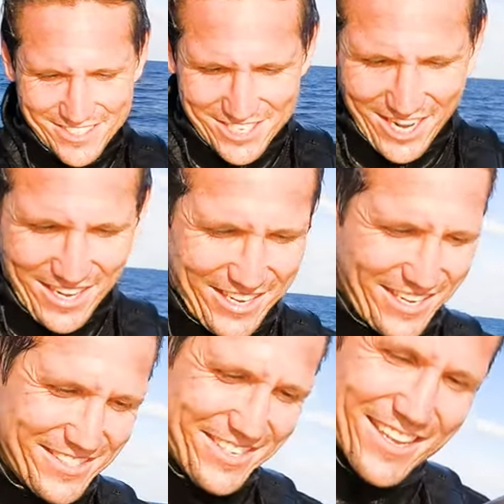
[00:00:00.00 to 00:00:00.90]
The
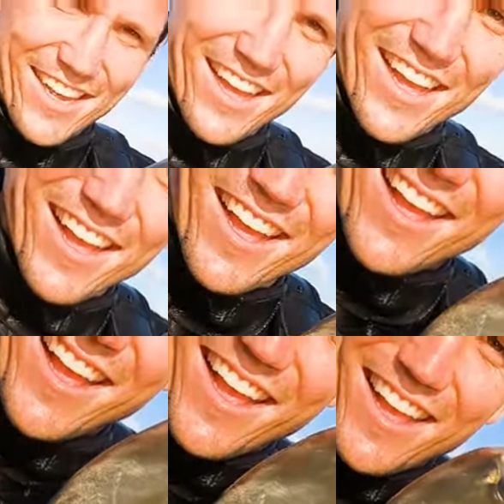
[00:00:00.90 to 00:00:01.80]
Shininess. Kind of weird
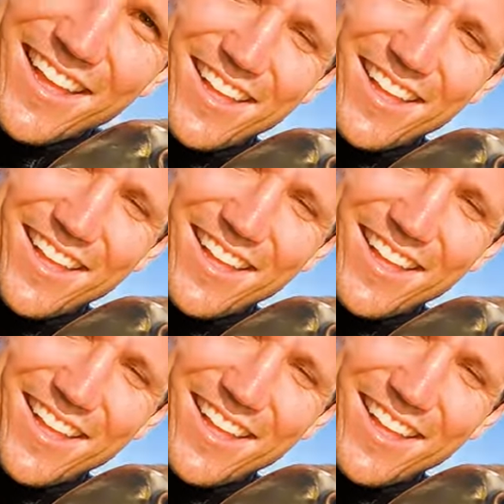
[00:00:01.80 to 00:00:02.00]
shadow.